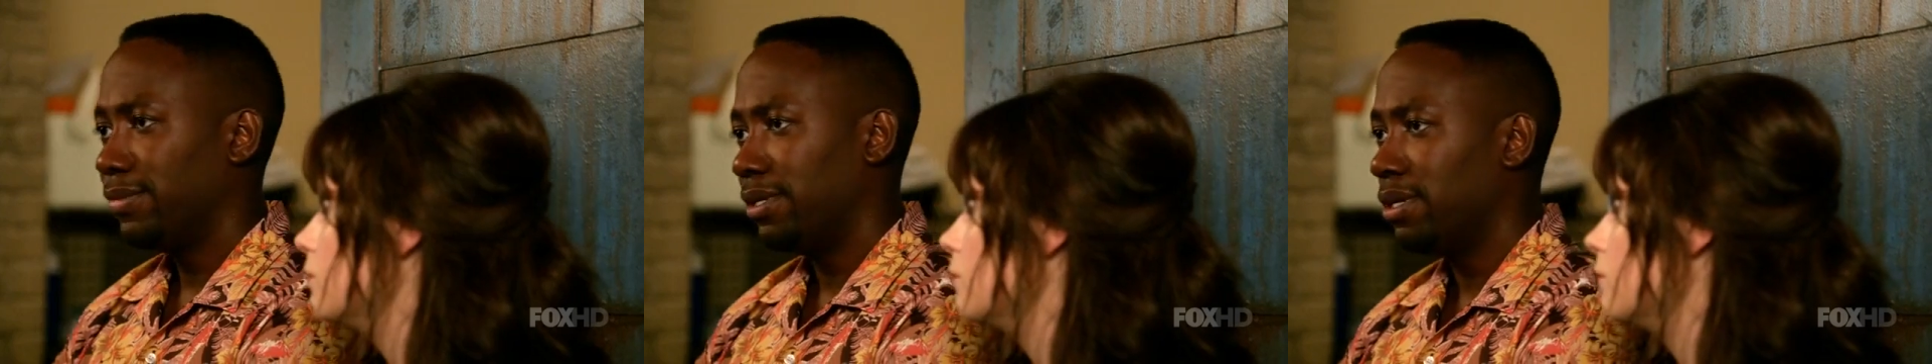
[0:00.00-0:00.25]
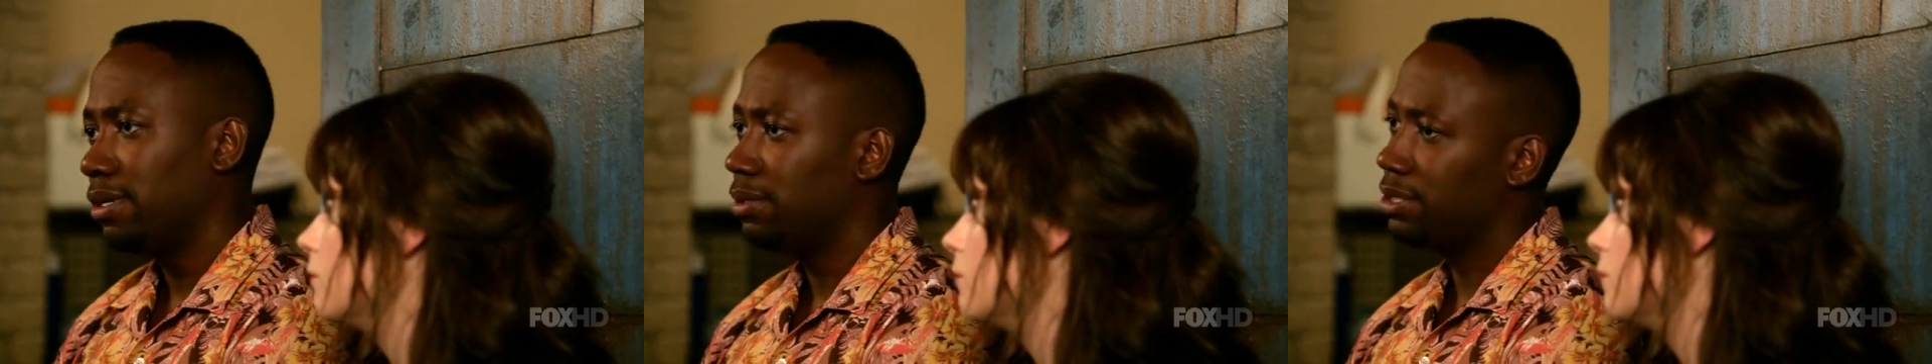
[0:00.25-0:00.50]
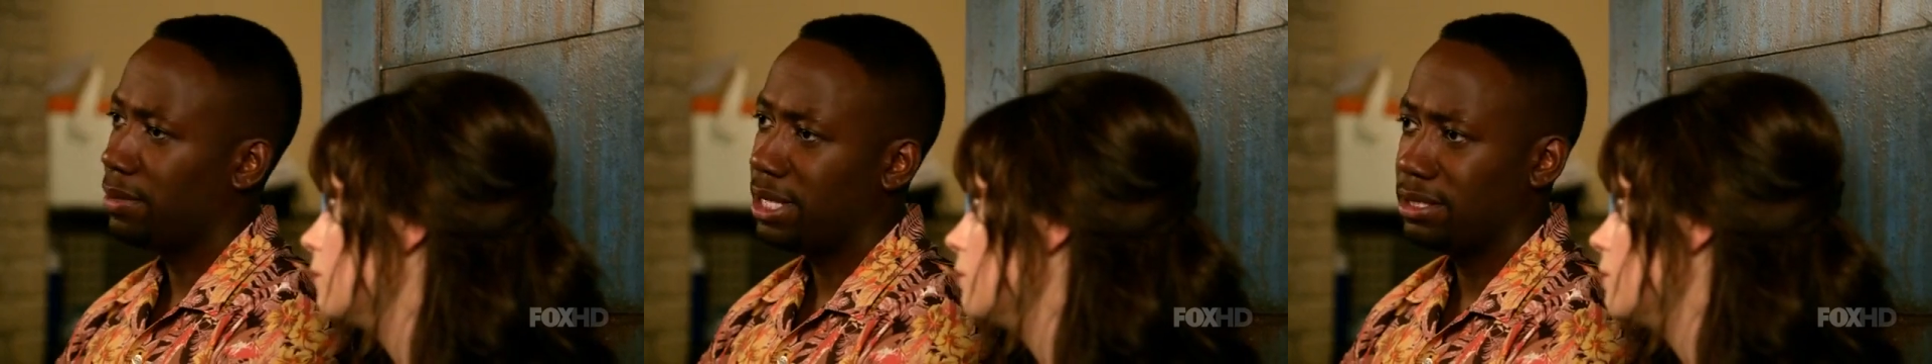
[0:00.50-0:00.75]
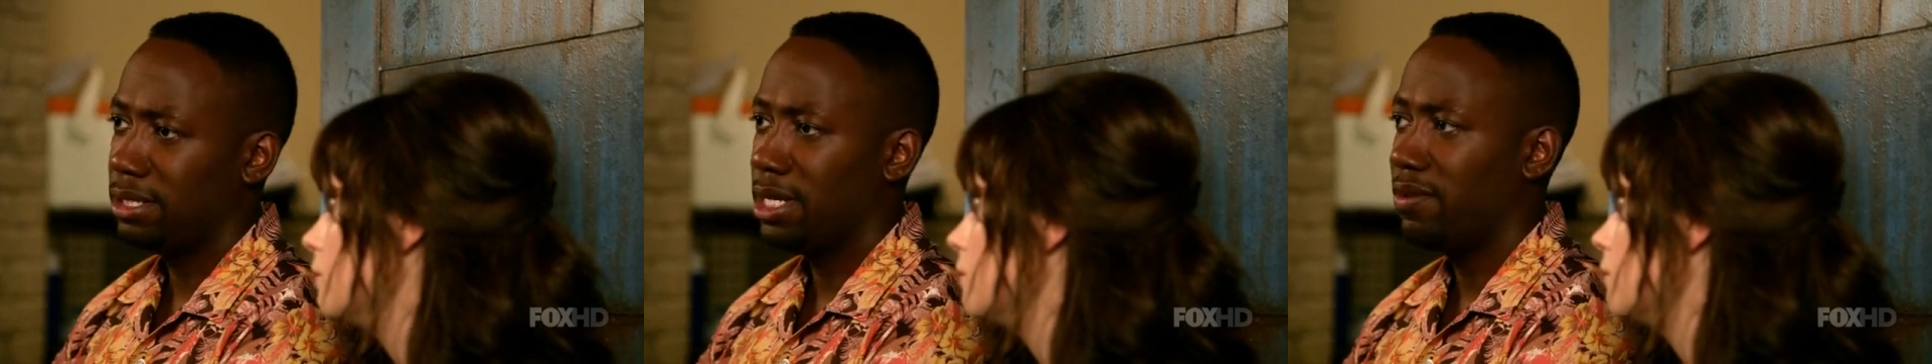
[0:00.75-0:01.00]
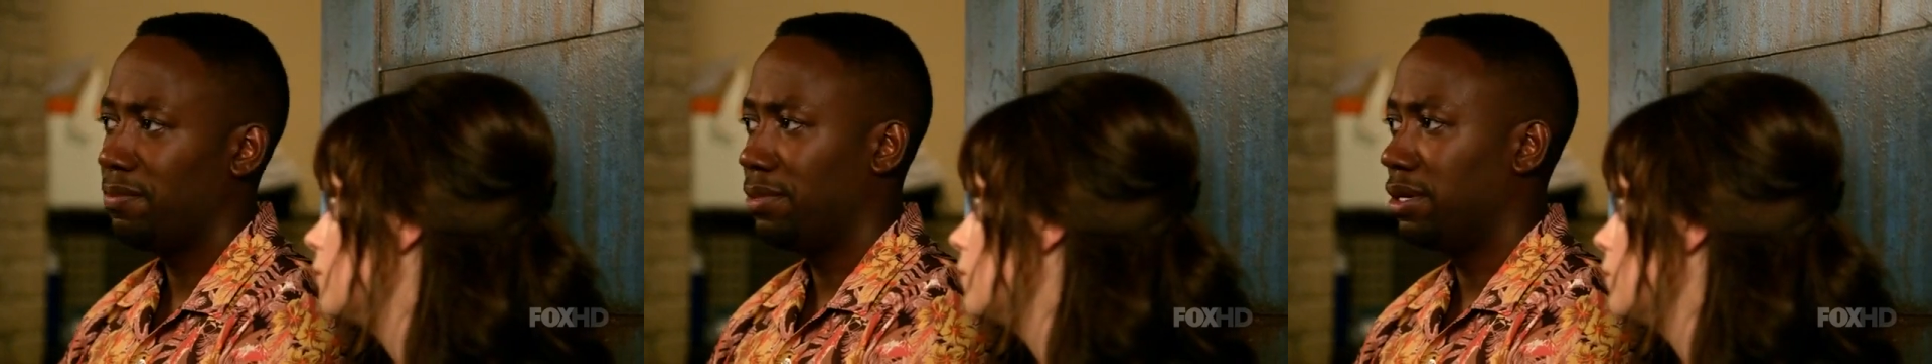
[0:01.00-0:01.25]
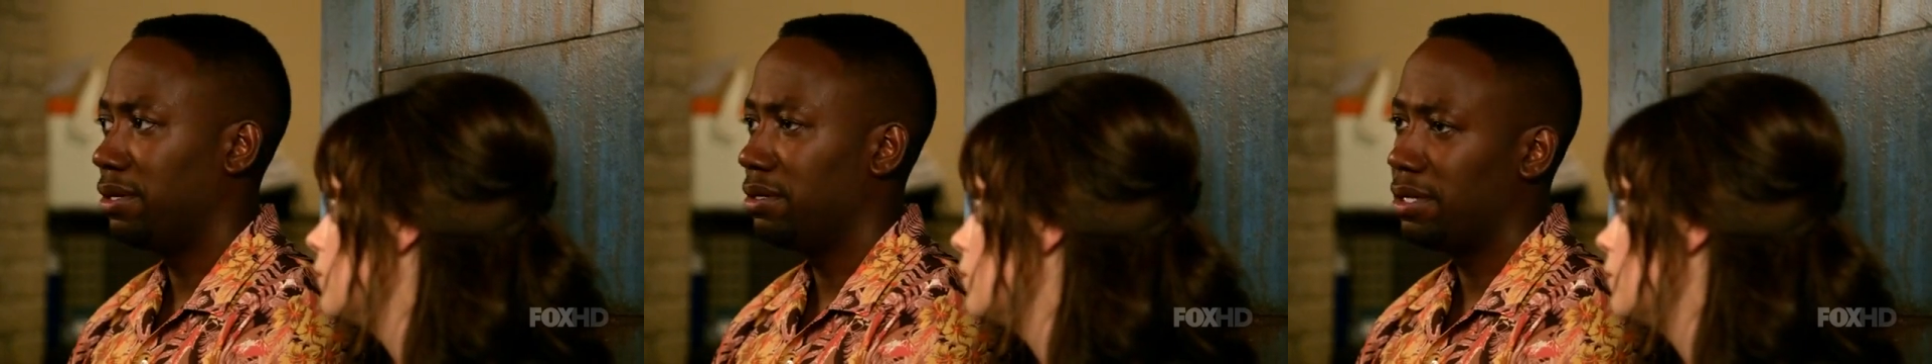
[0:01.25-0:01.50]
I always imagined I'd have a
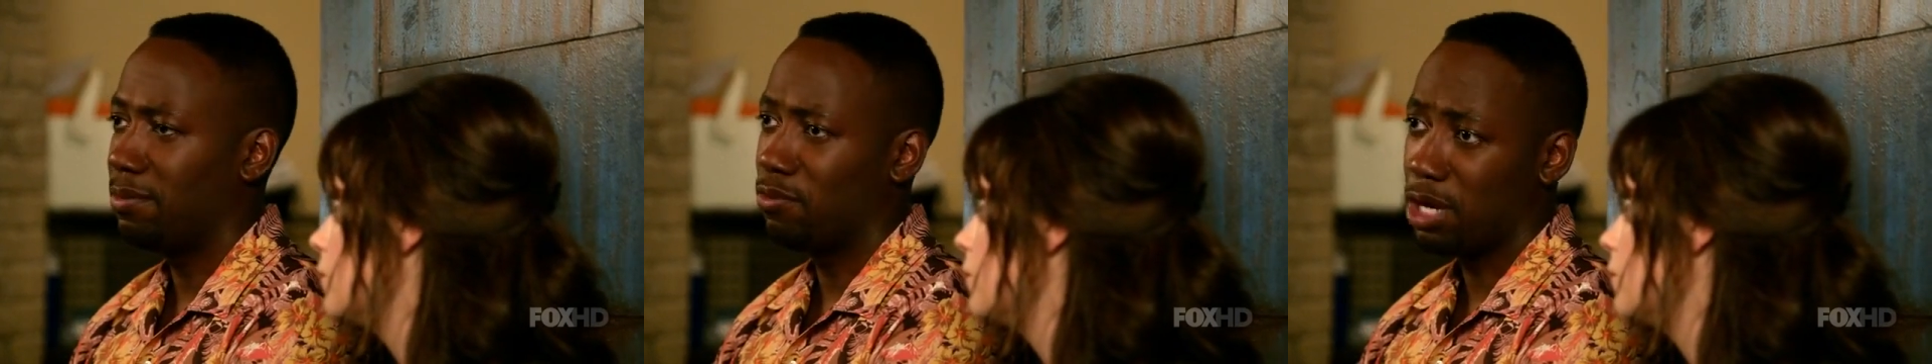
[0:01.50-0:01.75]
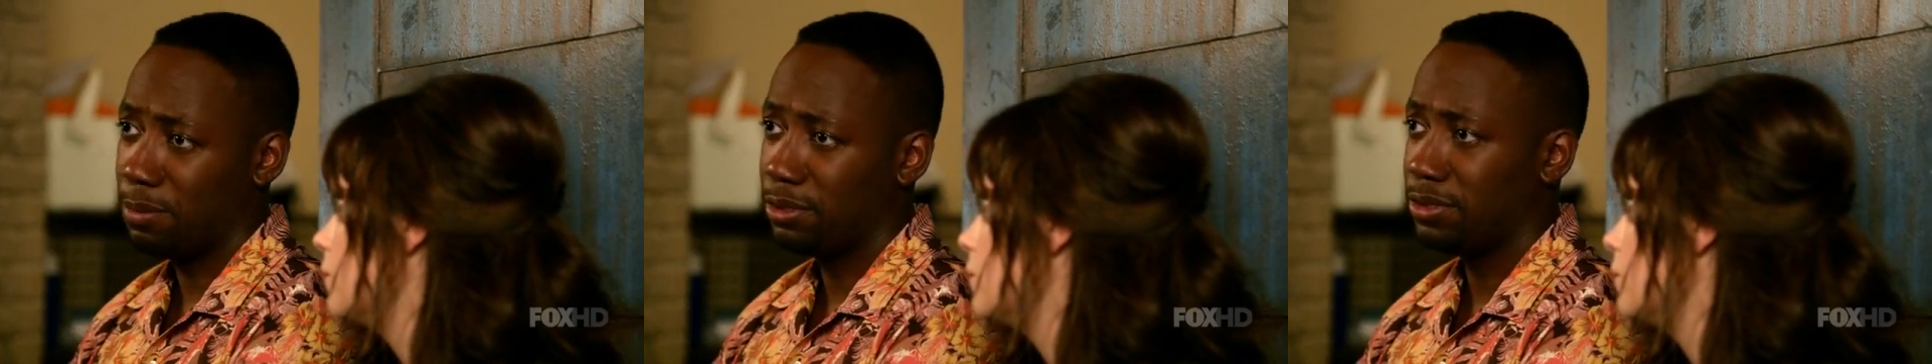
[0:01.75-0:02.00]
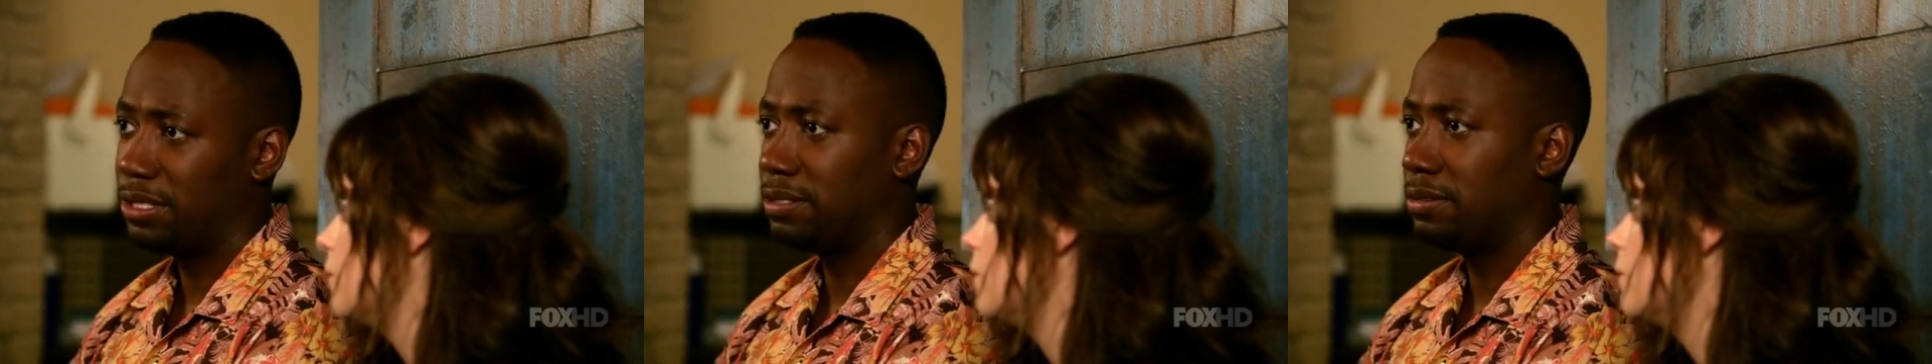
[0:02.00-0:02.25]
partner named Robertson.